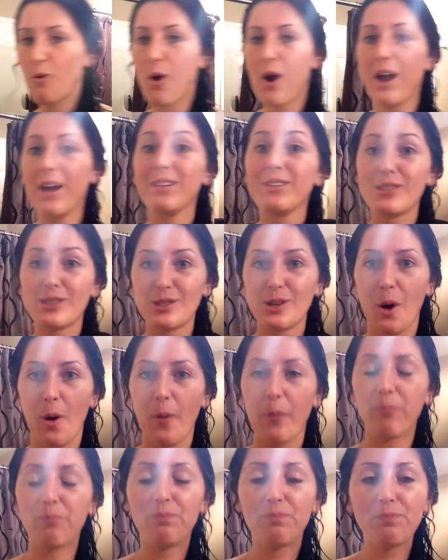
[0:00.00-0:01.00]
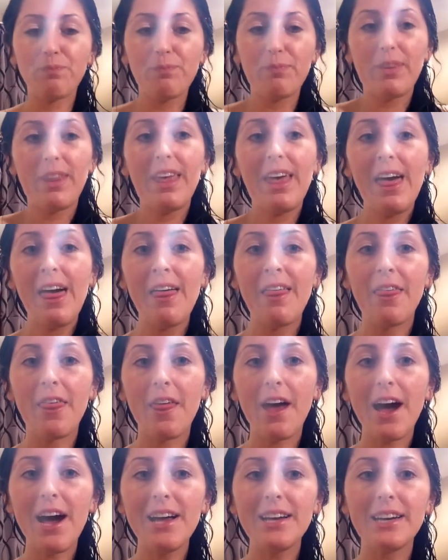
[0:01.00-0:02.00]
it. So
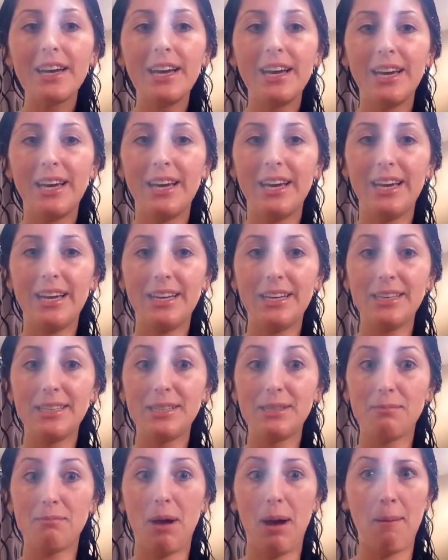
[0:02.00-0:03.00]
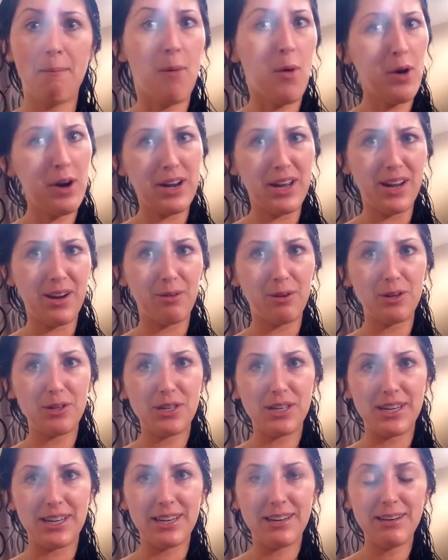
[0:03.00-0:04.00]
that is my morning
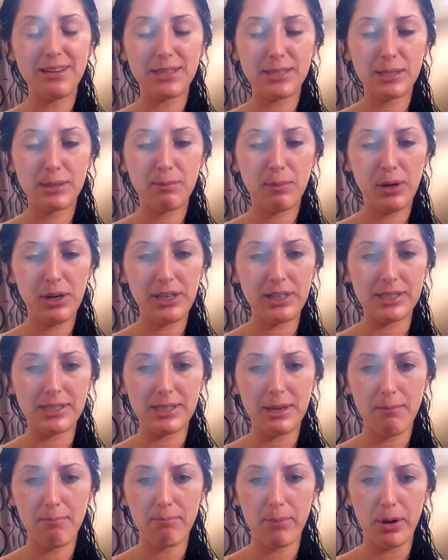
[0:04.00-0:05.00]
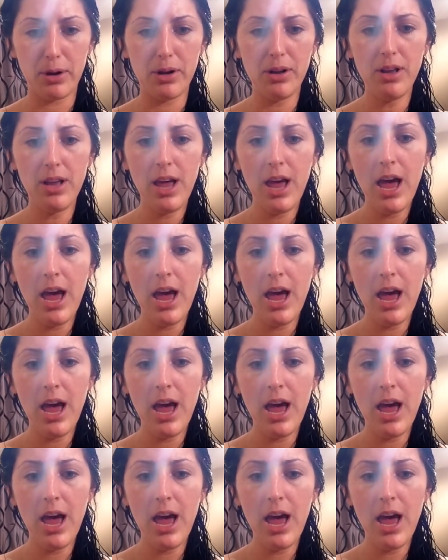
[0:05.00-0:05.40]
routine. It's pretty simple.